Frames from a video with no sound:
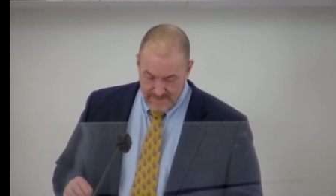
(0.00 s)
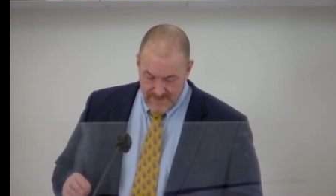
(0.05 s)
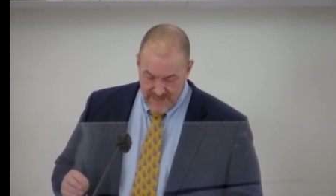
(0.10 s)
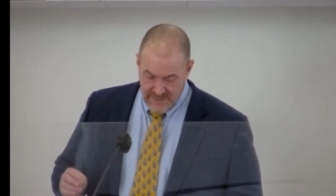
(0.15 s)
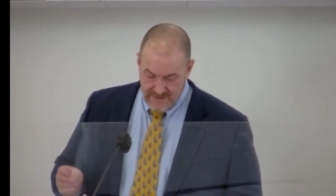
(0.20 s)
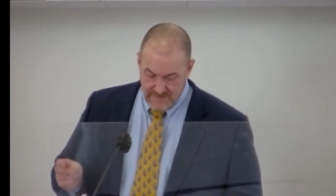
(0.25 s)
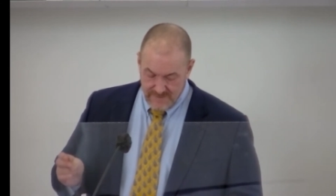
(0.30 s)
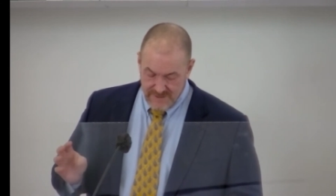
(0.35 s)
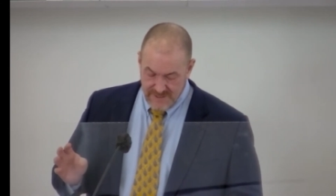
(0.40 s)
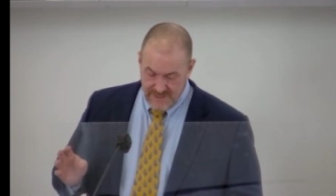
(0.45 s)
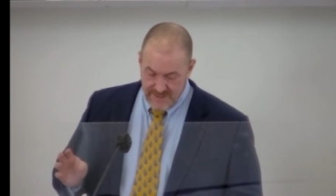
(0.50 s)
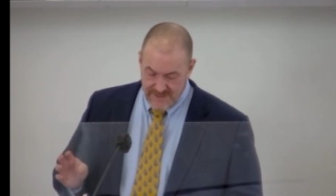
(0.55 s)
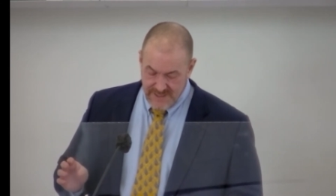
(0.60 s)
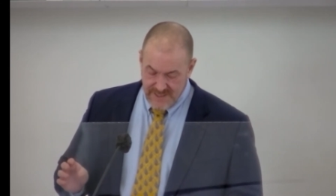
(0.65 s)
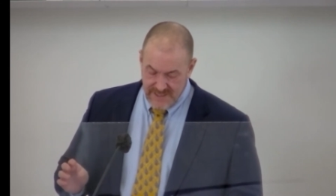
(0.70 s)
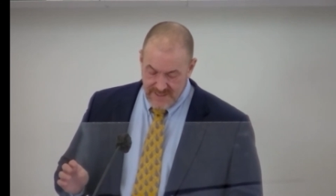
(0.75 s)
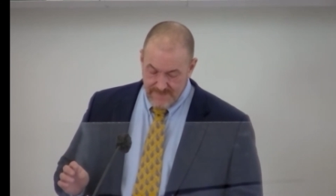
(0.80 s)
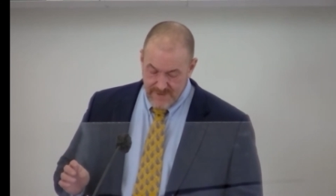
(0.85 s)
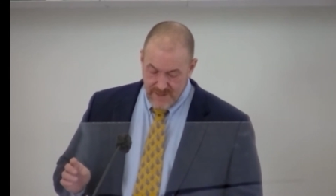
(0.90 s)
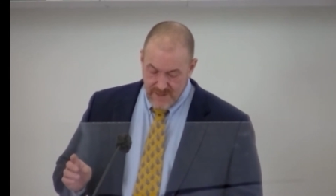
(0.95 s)
Biko says
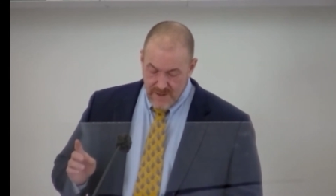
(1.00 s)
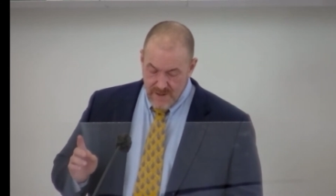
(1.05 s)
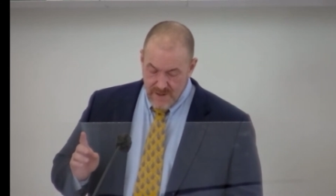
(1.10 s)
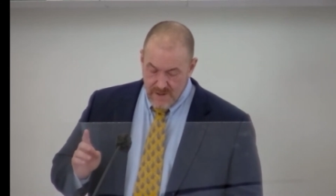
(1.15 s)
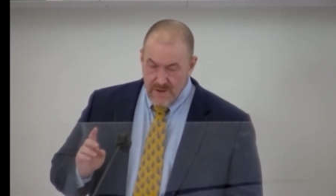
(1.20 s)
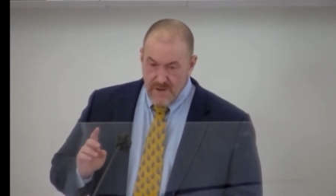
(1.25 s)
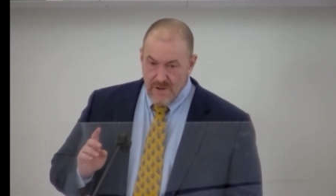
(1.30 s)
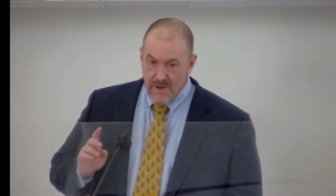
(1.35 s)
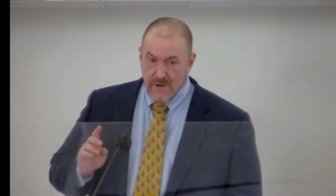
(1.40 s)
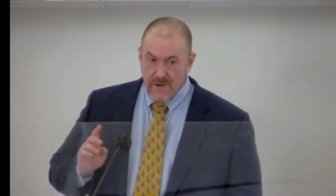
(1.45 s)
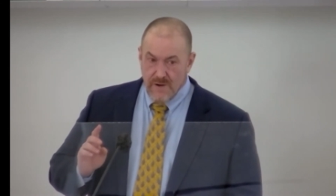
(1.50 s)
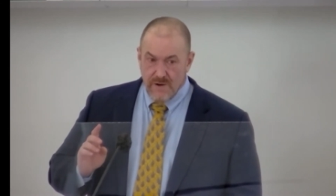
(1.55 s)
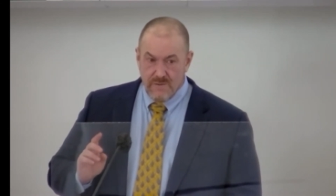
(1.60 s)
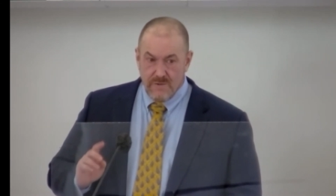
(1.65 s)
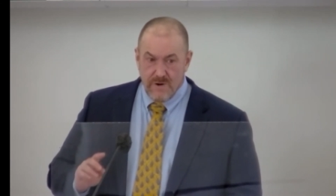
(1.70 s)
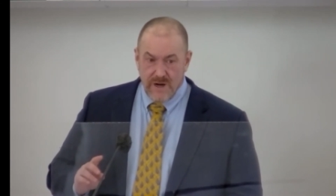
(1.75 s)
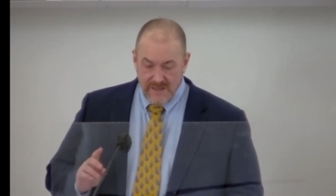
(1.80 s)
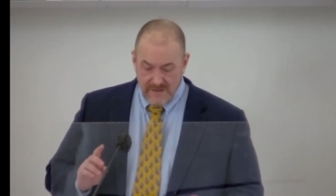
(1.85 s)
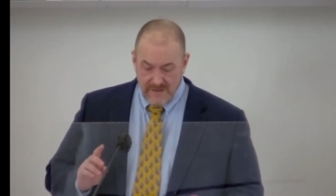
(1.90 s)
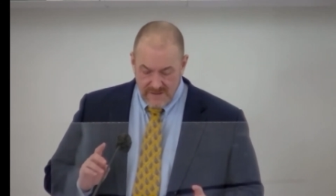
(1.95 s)
to him, "You
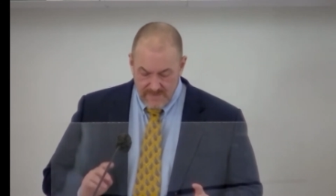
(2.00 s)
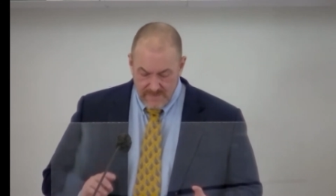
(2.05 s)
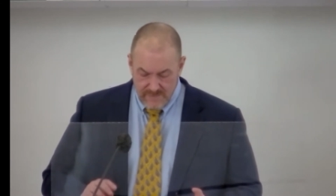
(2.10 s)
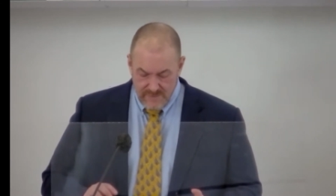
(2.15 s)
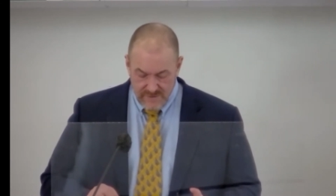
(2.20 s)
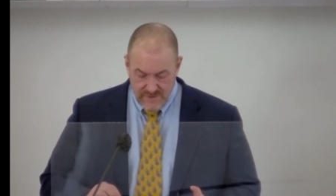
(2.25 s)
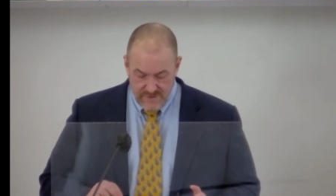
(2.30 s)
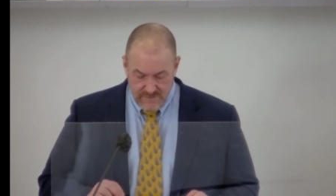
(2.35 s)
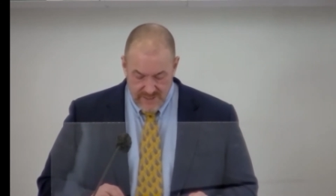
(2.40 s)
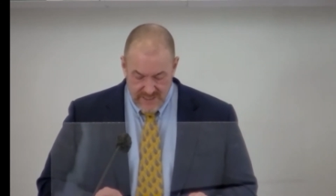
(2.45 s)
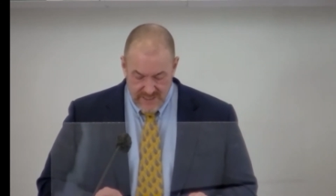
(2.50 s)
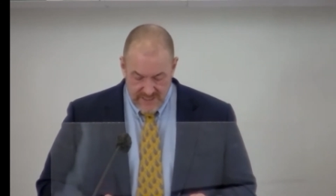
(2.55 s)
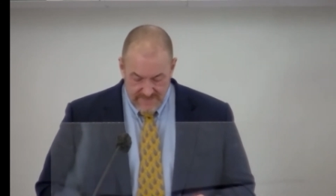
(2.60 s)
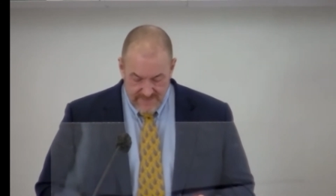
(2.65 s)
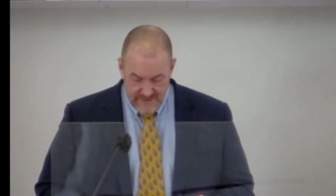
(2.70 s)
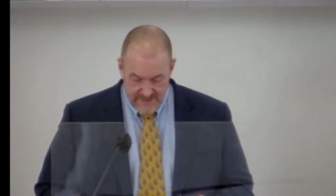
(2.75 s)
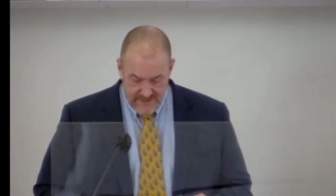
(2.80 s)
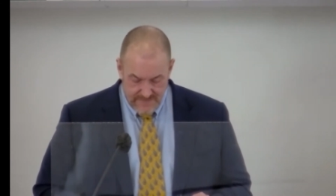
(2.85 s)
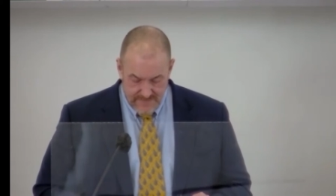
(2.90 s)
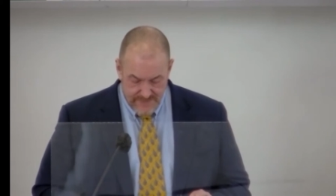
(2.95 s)
white liberals want to give
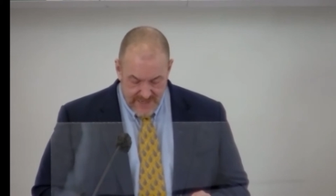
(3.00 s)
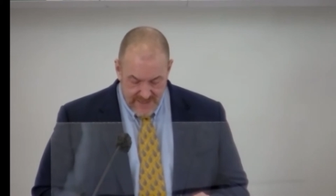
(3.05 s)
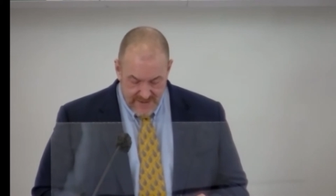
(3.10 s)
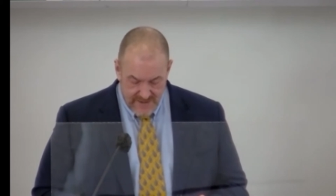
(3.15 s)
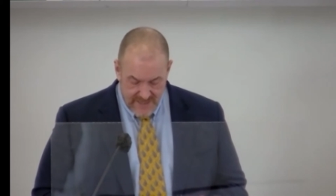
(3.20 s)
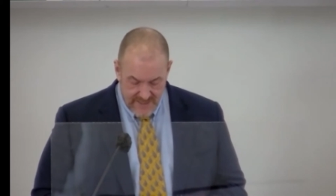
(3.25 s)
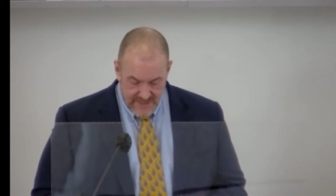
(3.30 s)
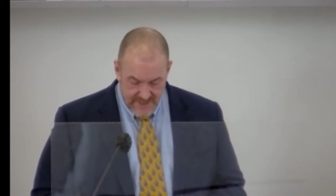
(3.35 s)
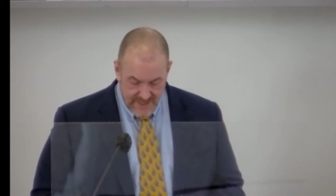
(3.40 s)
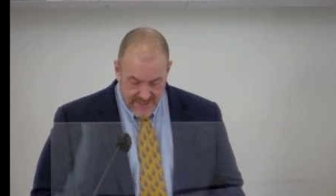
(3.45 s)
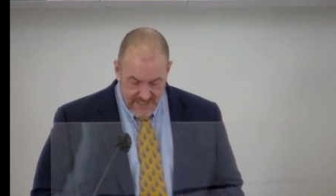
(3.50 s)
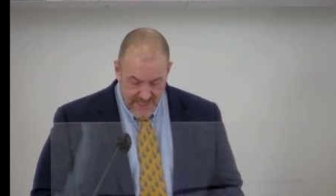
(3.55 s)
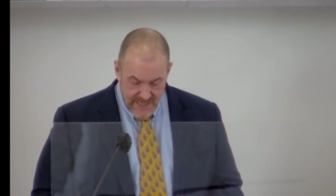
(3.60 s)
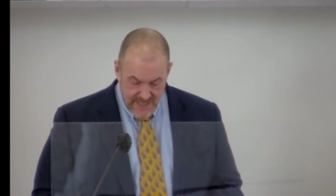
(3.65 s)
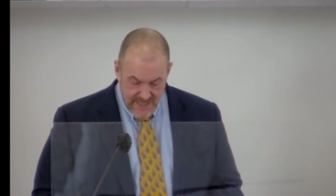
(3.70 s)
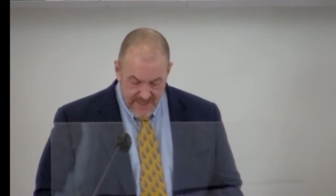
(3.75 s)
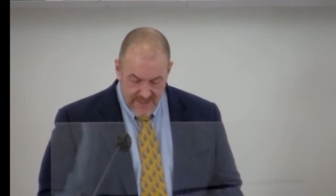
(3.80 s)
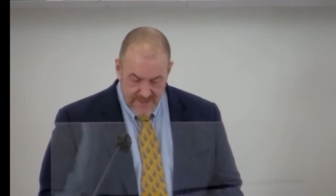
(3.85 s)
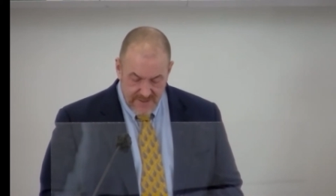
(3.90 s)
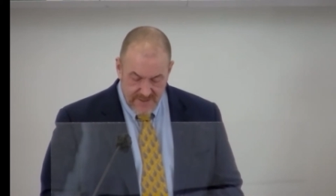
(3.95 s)
us a better
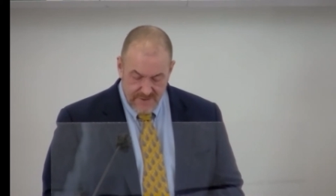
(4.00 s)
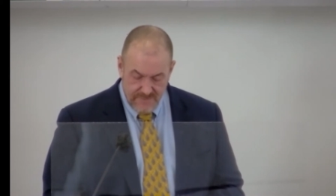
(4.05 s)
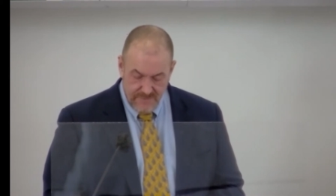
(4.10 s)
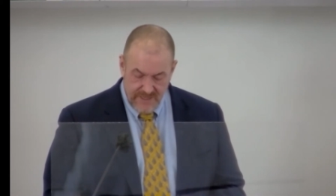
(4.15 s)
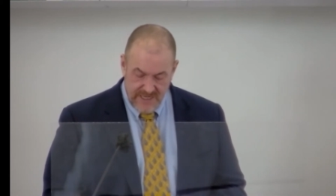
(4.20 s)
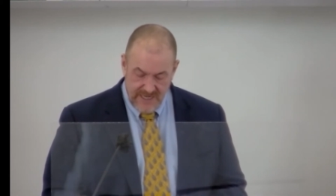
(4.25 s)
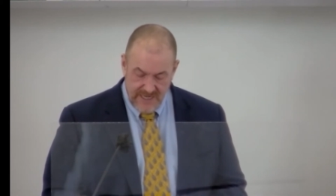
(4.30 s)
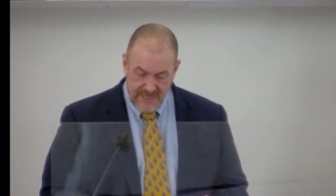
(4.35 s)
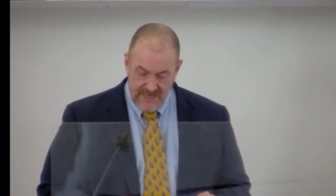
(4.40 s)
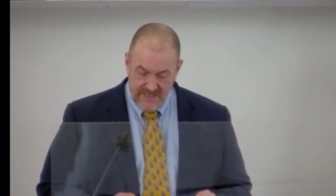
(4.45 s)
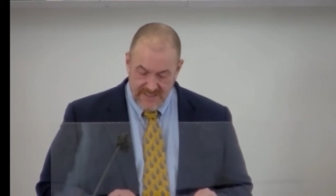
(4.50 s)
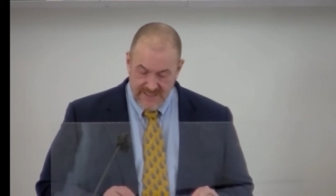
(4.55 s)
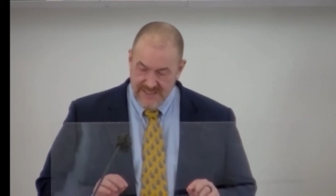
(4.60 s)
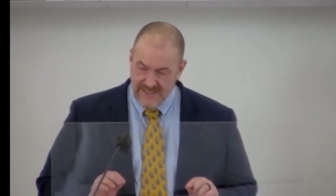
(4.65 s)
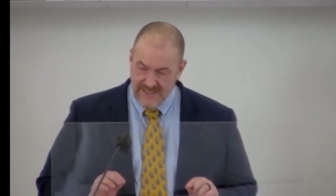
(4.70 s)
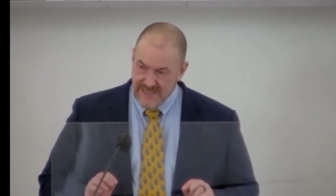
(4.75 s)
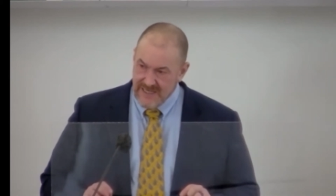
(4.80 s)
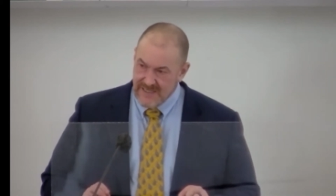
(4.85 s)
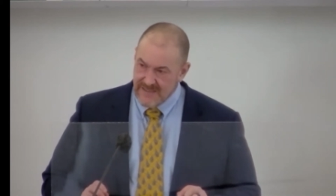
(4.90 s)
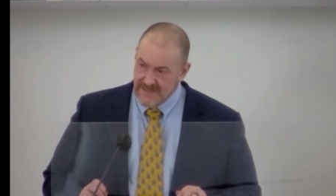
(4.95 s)
education so we can get
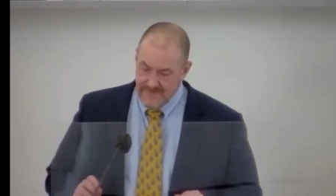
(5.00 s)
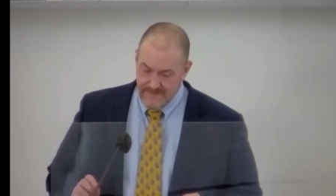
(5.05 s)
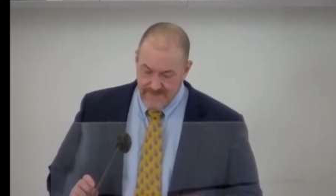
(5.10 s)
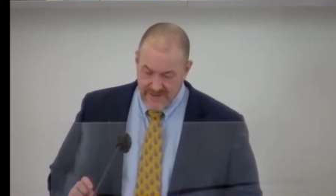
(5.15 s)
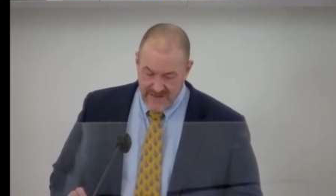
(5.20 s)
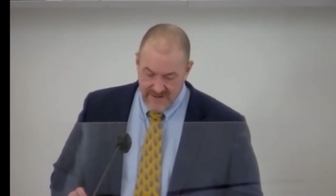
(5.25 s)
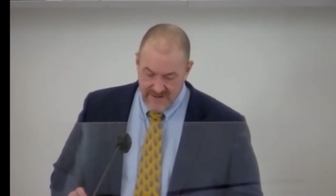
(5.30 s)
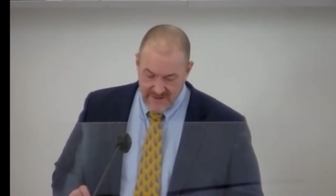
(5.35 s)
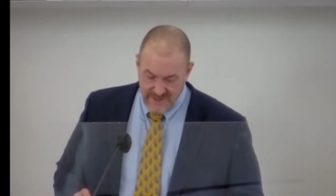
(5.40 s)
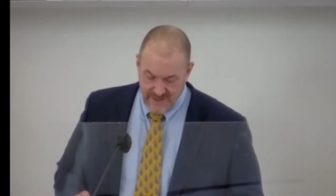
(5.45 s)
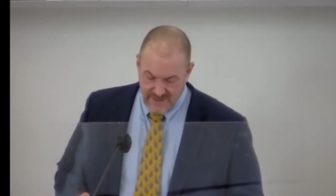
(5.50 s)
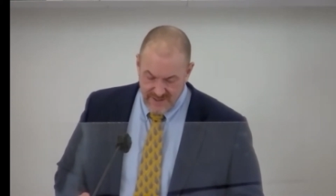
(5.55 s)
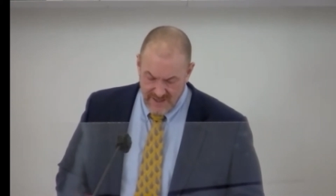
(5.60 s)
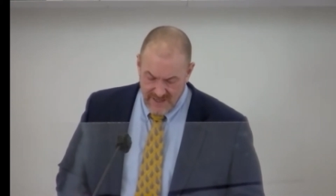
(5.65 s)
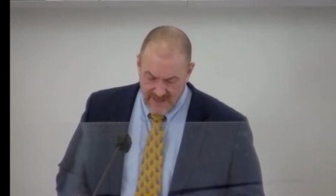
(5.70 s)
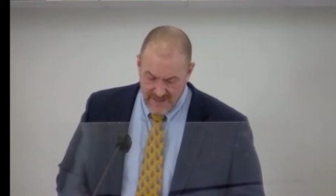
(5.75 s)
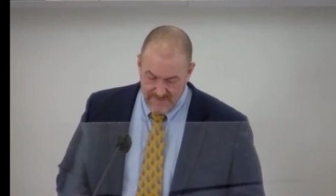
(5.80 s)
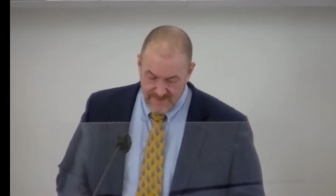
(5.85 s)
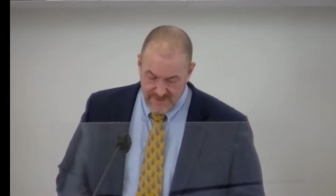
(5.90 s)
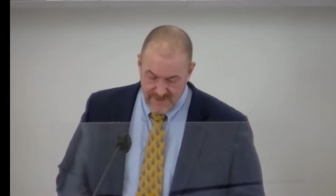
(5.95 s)
slightly better
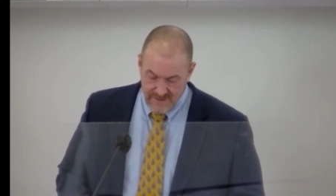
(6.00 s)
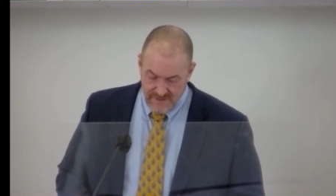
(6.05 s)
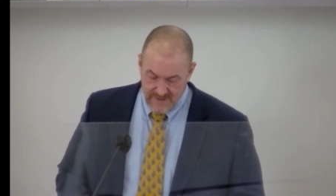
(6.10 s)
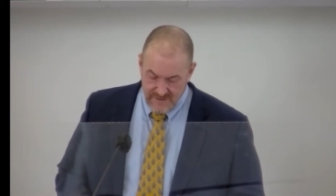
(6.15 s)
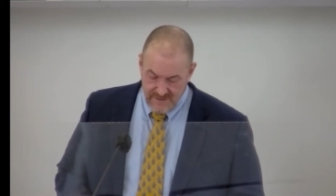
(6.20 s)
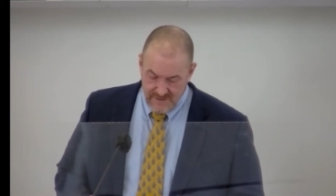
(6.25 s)
jobs.